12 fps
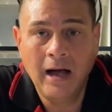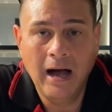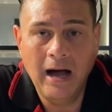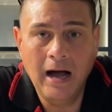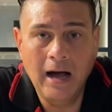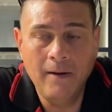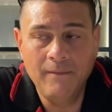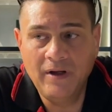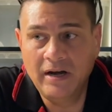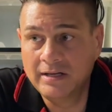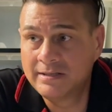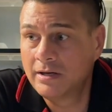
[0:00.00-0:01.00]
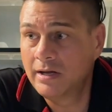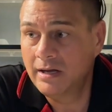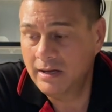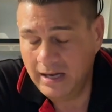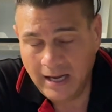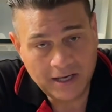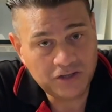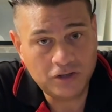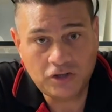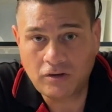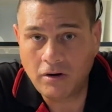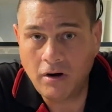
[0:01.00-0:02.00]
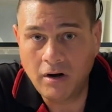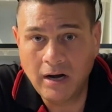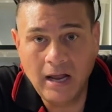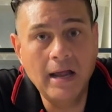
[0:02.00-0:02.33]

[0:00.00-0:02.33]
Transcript: that is extra strong,